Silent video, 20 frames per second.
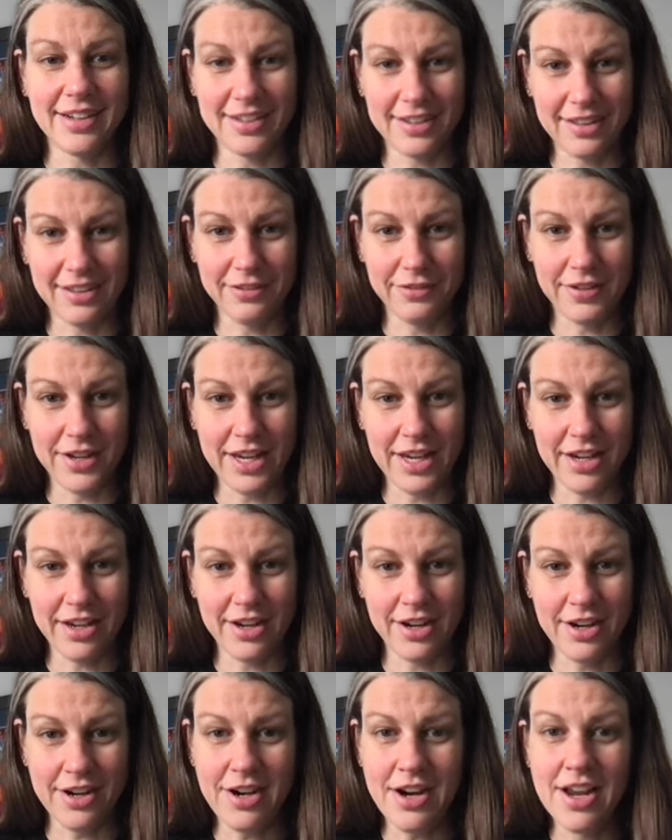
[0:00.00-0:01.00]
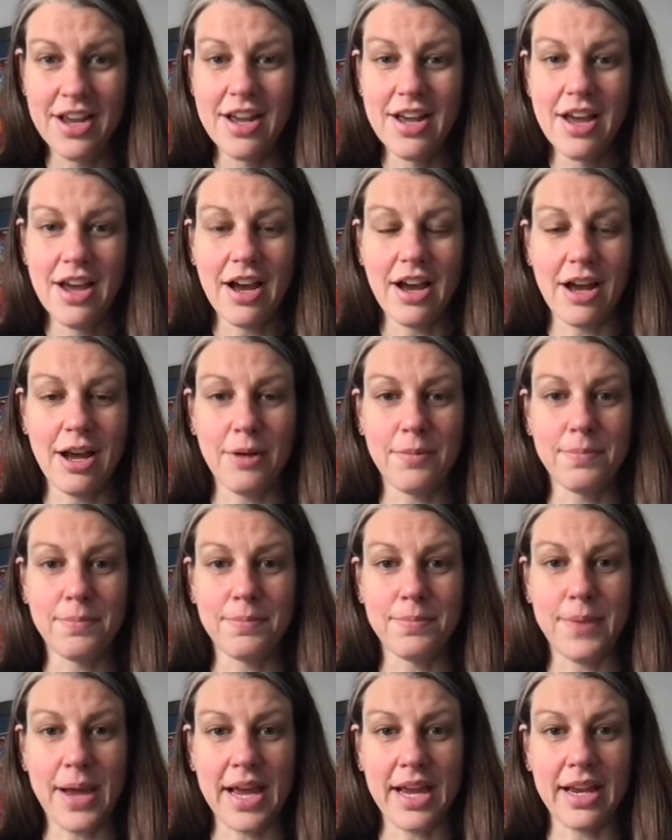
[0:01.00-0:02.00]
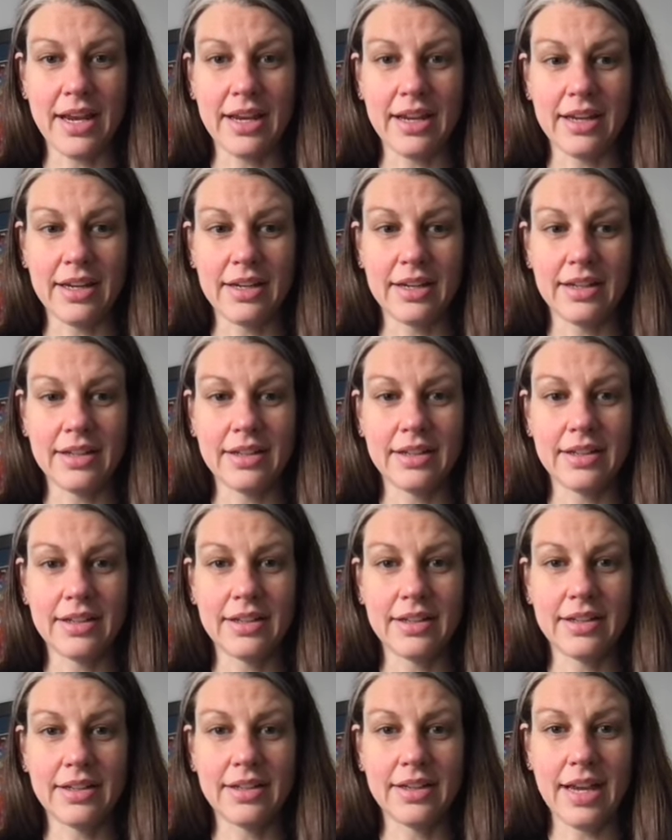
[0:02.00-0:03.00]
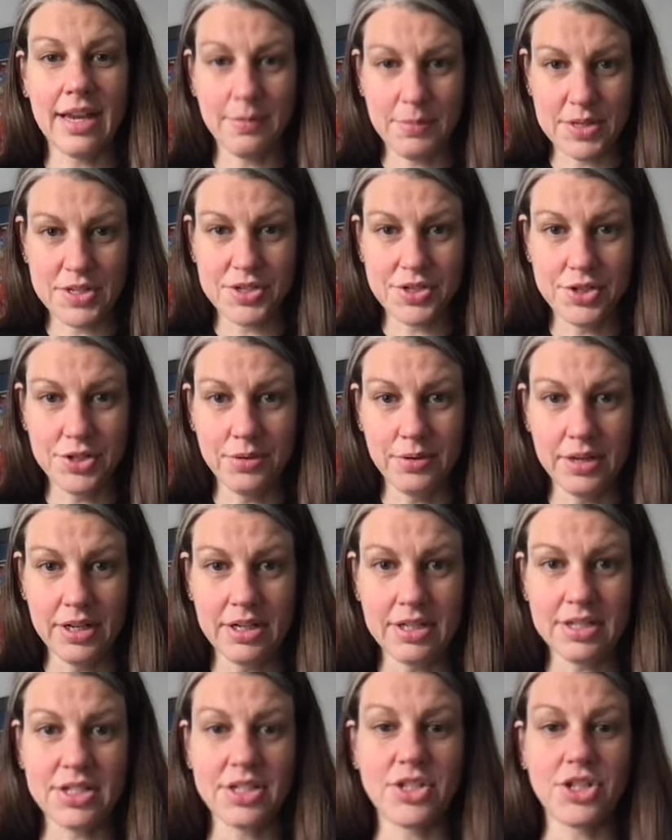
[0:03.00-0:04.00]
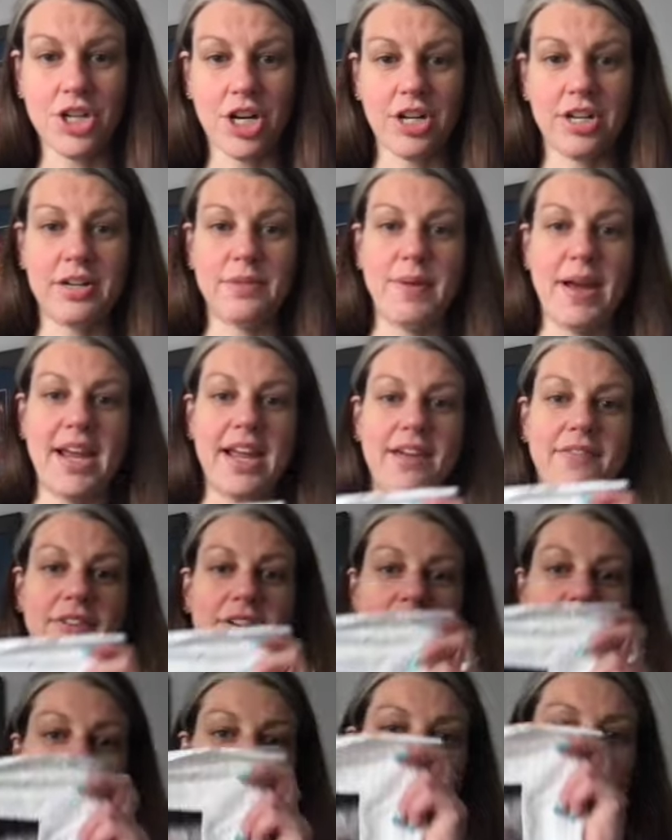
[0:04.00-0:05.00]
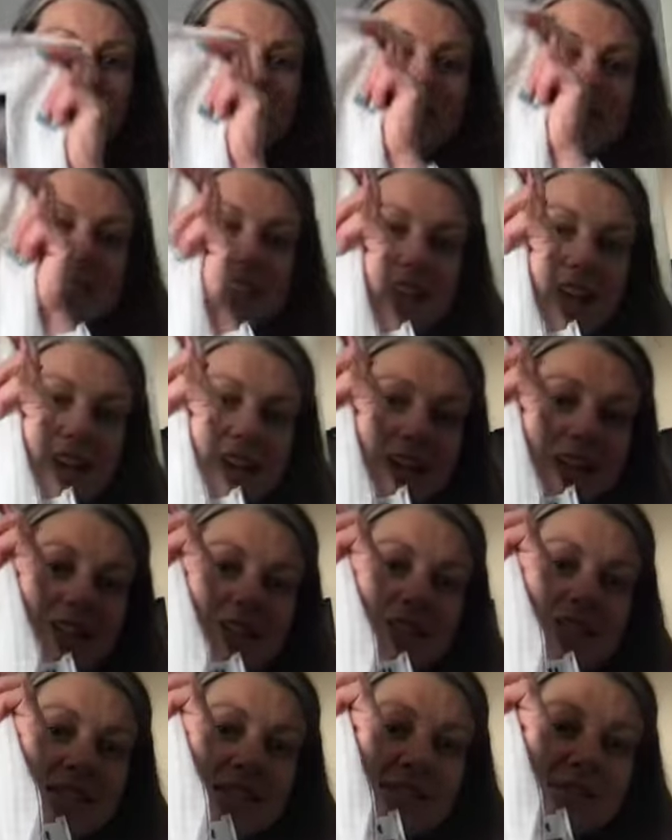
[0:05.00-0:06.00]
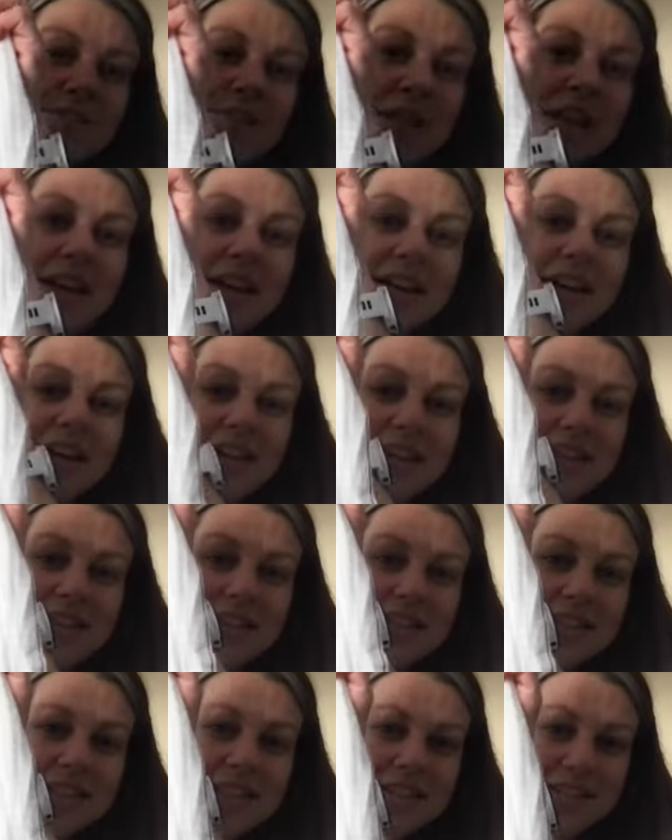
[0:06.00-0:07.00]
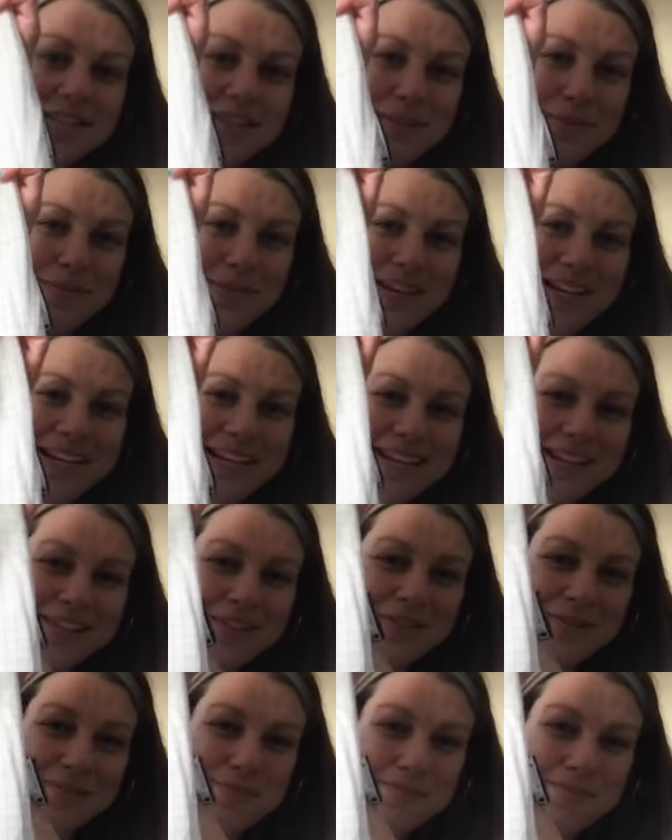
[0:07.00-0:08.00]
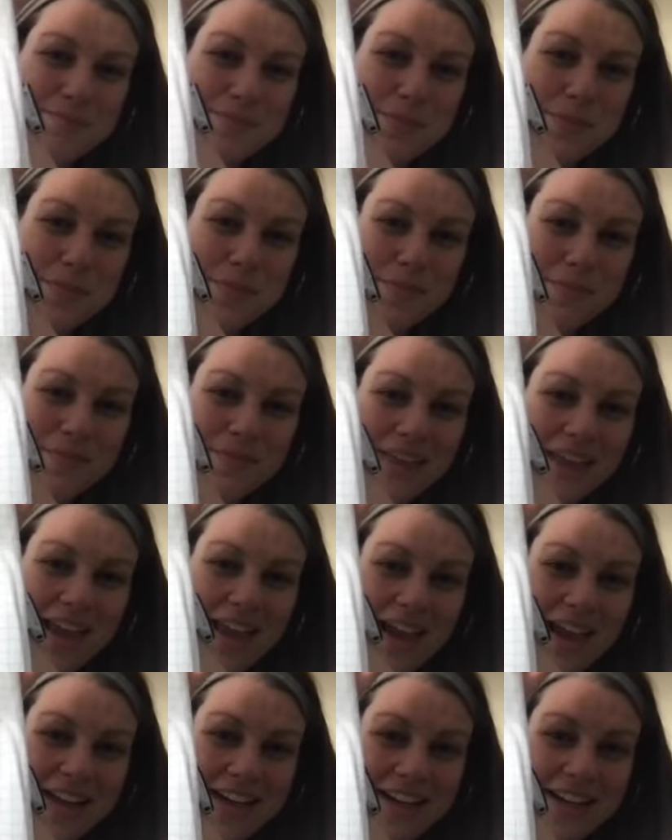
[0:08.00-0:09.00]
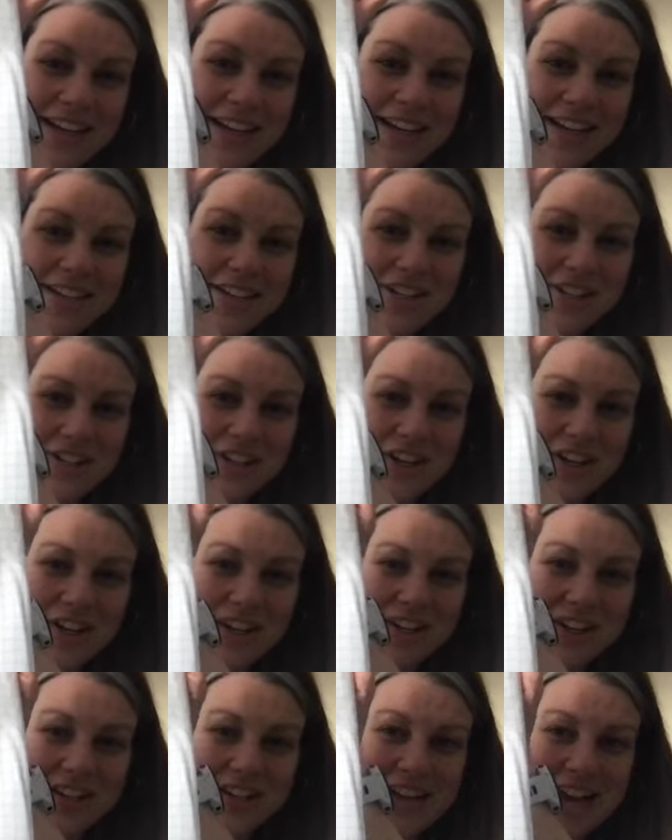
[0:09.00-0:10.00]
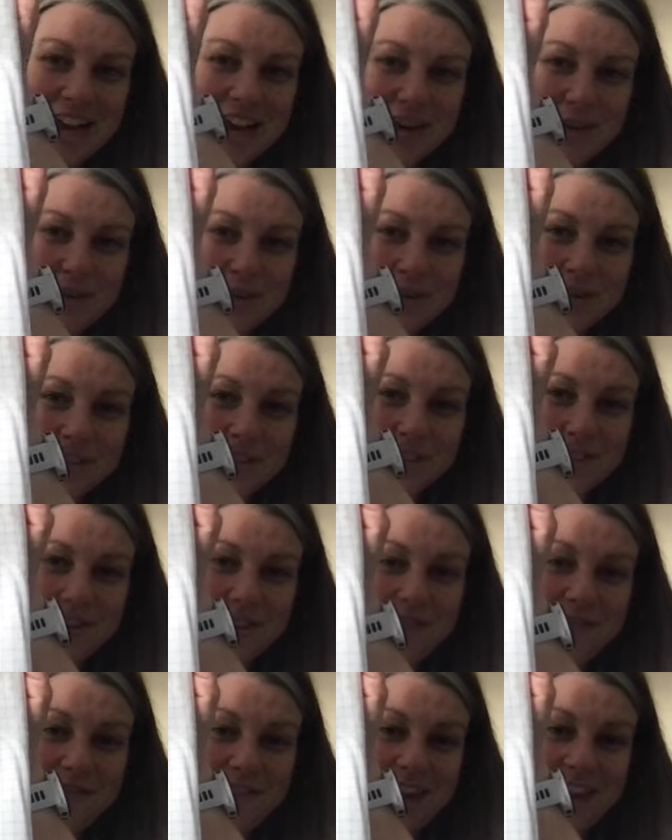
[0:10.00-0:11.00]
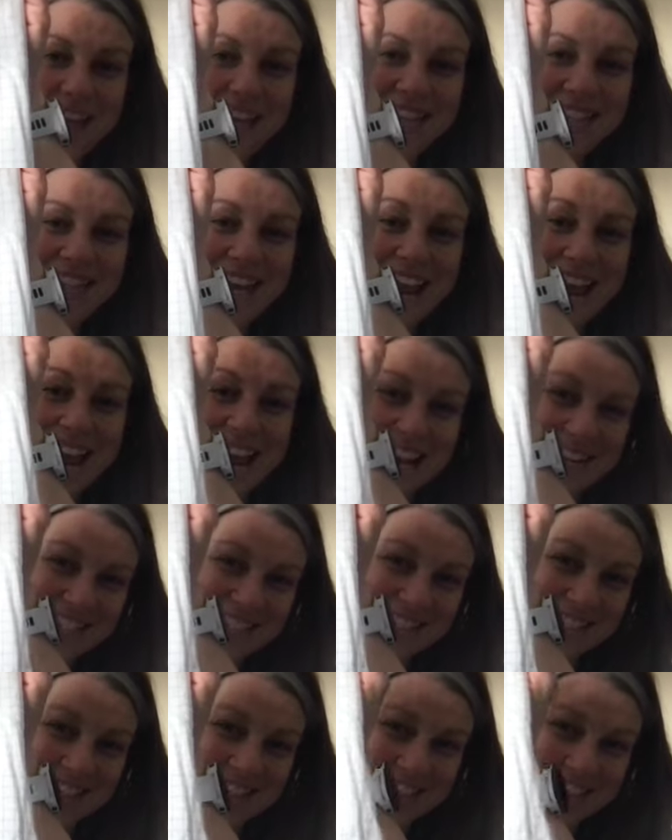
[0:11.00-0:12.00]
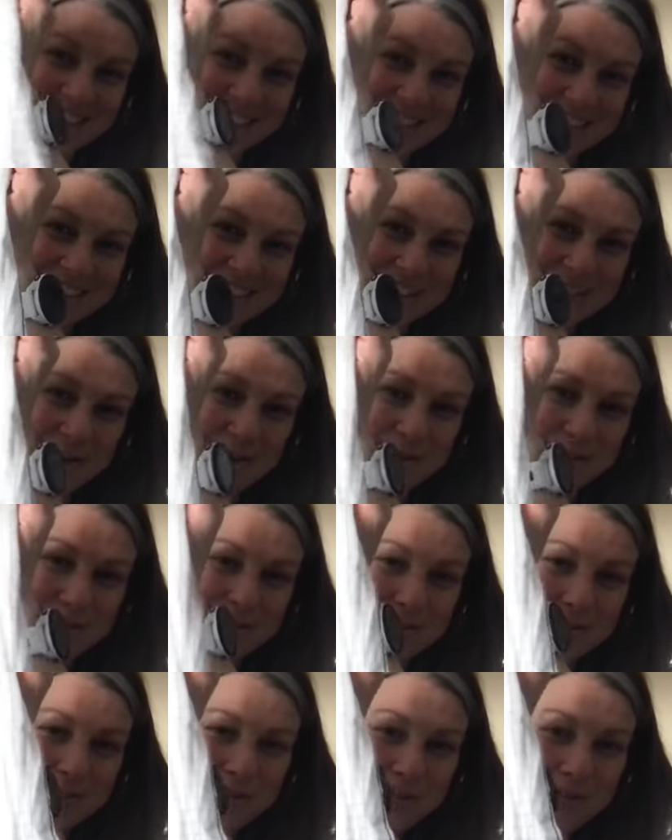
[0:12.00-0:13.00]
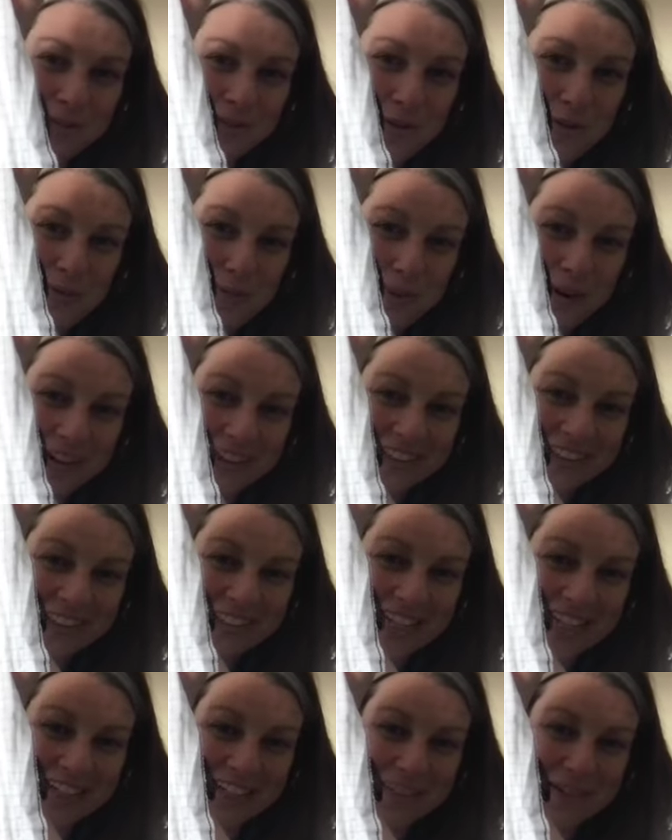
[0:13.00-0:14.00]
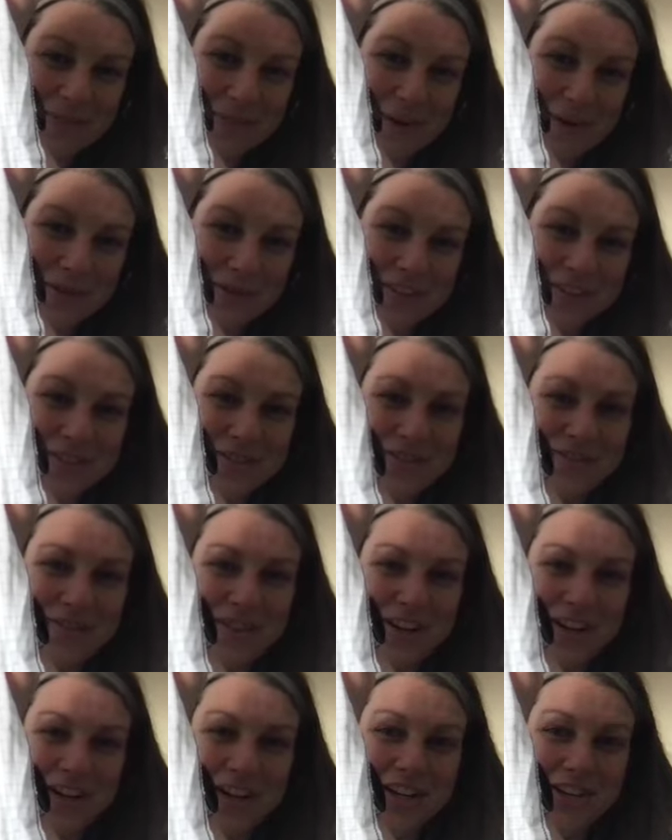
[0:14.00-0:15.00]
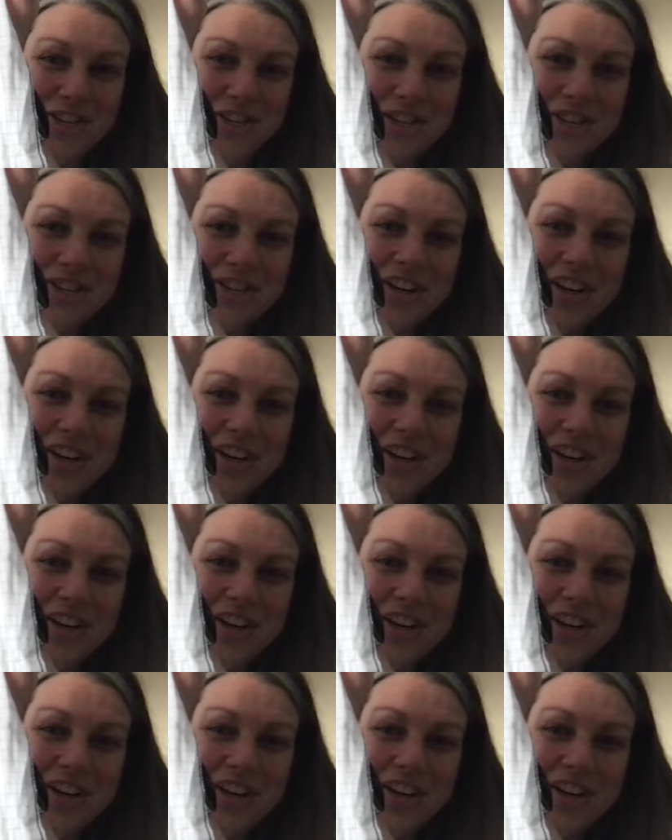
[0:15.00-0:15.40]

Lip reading: Cliffhanger by Amy Stewart, charted by Heaven and Earth Designs. This is the mini, and it turned out fantastic. So super excited about this finish.